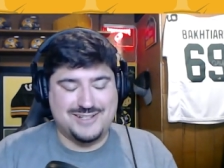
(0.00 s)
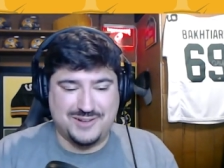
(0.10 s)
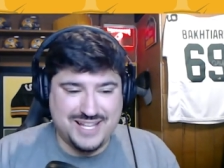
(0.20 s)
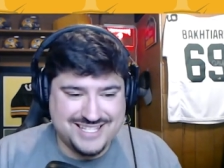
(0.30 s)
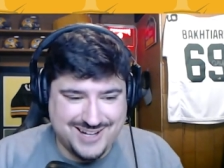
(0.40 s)
So
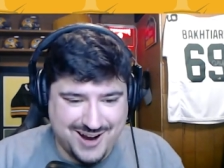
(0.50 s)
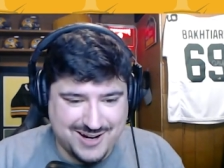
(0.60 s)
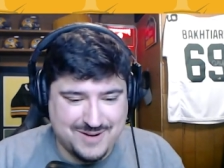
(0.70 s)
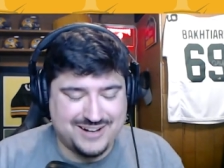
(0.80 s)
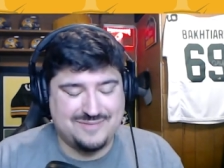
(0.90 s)
let's talk
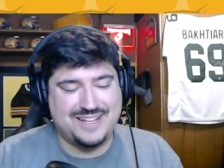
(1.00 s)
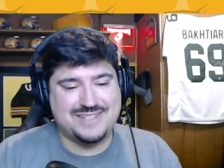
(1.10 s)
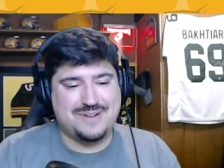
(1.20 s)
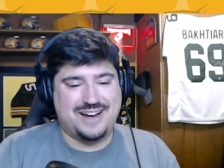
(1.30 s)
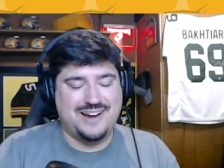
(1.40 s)
about him.
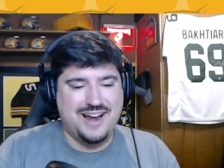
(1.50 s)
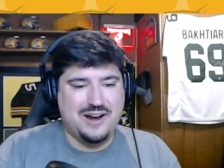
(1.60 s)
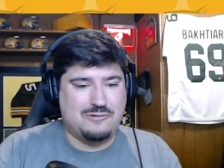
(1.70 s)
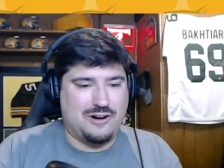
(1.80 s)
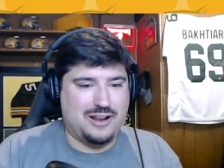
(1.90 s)
He's my
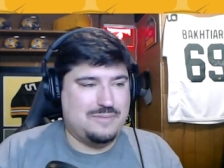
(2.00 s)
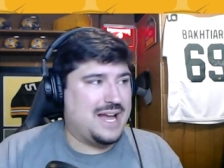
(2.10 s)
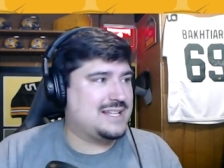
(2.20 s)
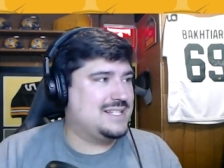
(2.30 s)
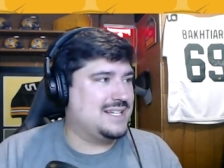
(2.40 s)
running
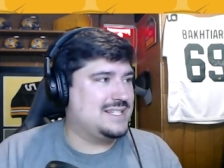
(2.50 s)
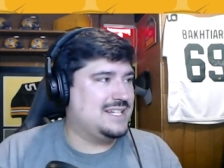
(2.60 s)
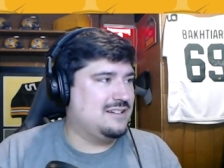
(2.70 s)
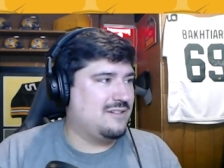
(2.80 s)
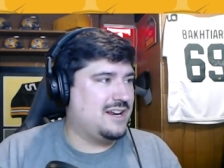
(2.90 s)
back
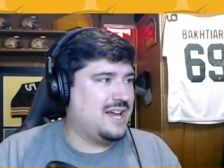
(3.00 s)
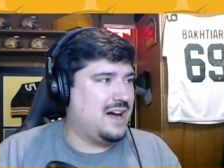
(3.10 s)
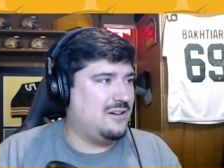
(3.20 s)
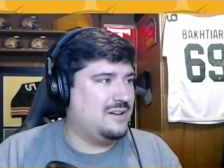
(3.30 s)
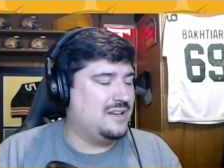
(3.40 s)
16 right
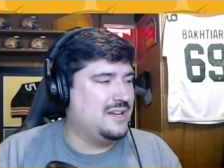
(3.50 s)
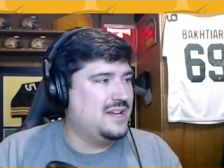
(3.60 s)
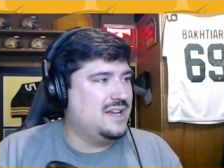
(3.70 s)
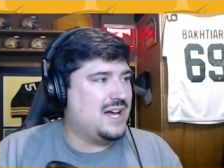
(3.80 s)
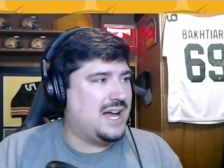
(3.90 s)
now. And
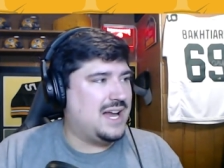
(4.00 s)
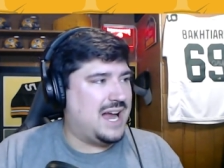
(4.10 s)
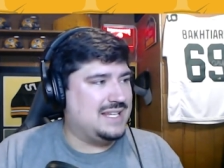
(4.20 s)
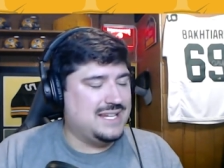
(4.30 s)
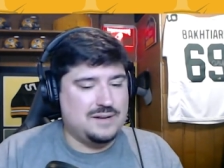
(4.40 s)
I,
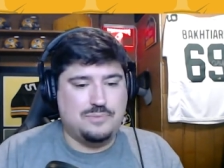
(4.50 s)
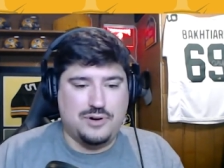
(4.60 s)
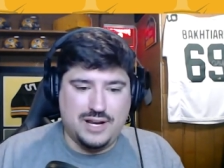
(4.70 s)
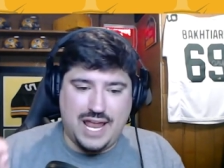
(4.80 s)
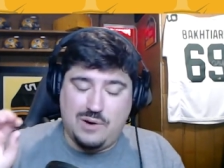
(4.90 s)
I did
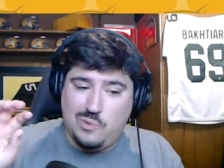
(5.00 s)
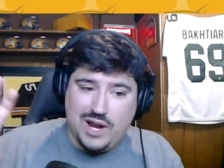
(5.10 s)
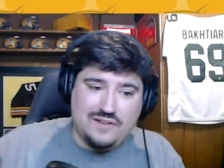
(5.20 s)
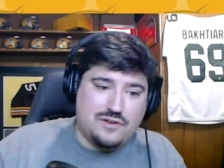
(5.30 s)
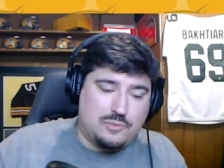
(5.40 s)
put a
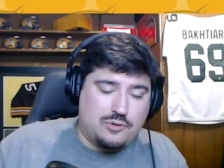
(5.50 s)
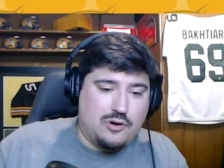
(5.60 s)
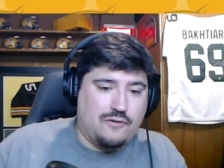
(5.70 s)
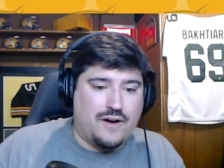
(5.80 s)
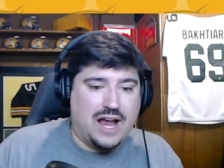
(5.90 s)
waiver
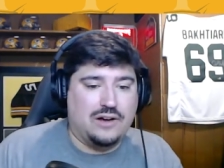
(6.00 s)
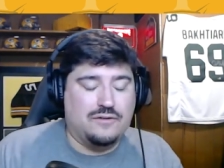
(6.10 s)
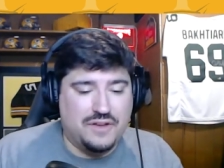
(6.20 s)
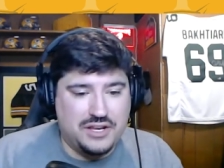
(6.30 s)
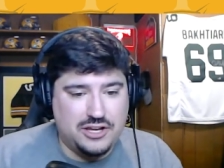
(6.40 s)
profile
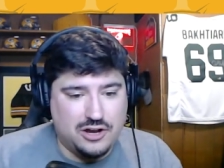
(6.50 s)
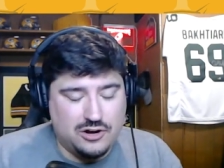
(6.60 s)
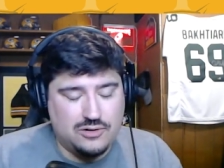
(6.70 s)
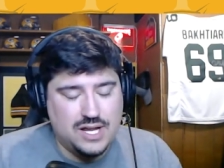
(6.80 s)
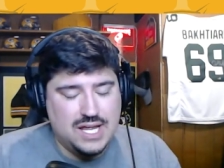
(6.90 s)

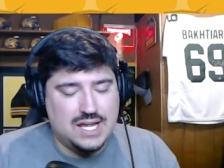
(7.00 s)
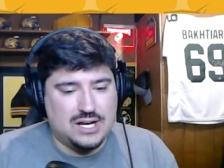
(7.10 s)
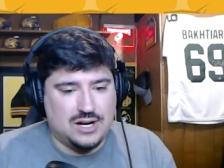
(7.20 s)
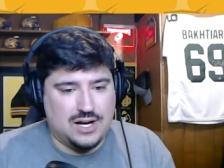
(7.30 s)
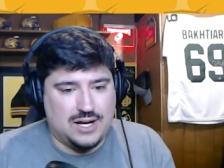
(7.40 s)
video
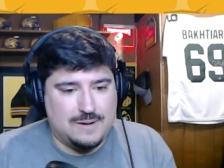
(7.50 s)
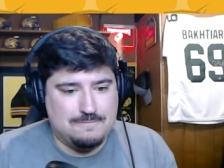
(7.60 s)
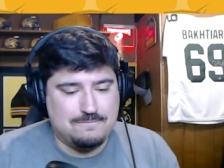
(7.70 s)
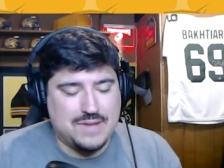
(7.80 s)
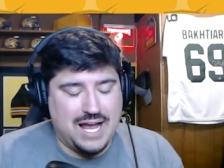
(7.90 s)

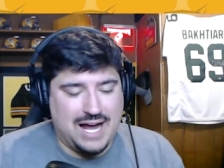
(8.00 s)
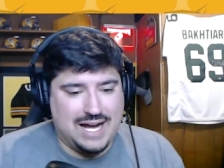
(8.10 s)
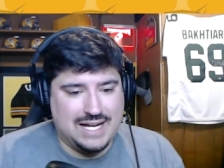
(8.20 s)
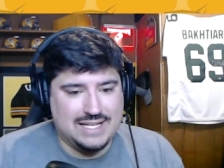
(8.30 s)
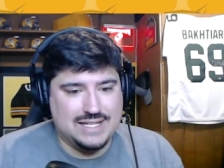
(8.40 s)
um,
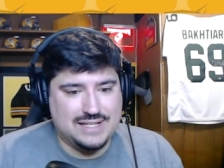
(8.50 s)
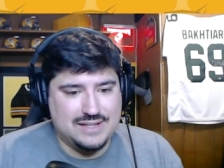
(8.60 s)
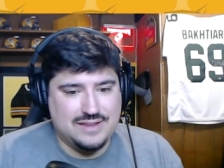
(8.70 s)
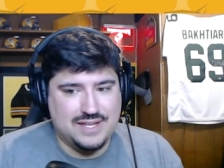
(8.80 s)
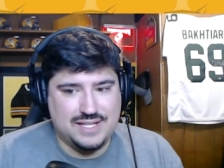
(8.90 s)
on
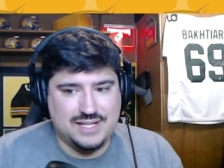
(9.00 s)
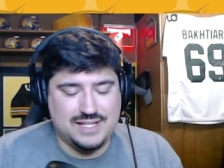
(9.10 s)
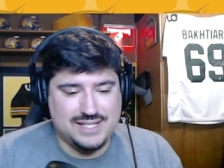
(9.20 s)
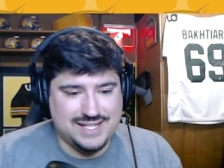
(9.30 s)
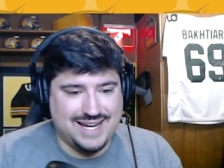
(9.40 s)
this
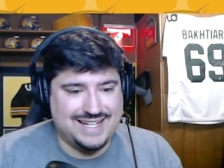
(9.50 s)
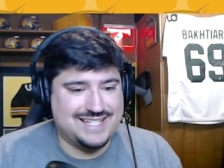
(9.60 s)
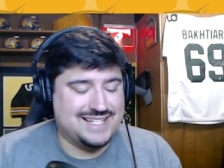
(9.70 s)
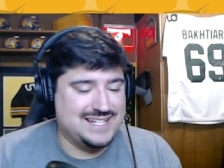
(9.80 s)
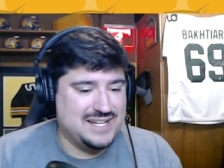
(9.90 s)
site